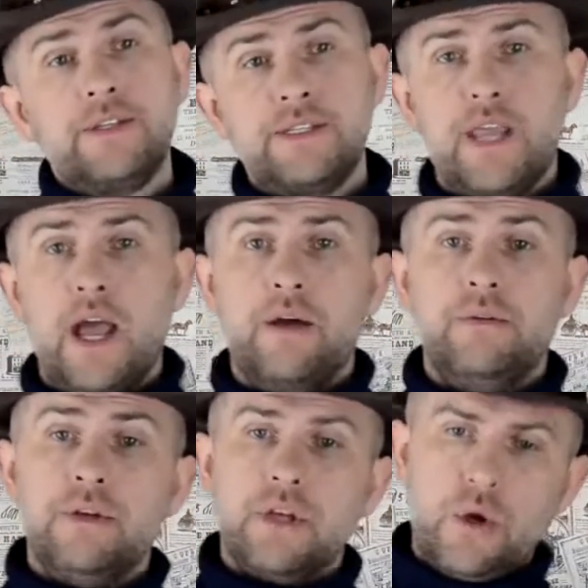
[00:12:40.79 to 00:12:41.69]

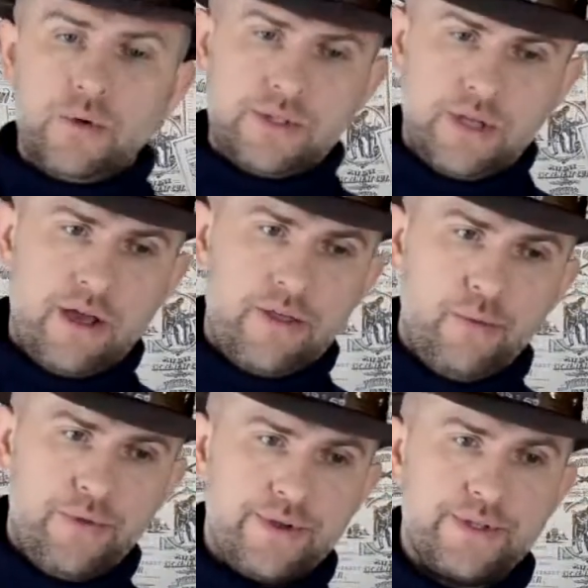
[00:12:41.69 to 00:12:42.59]
sound goes together
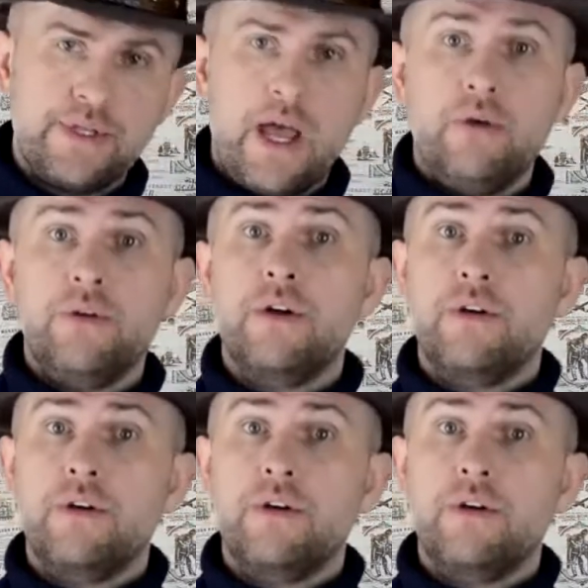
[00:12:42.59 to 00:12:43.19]
with the sound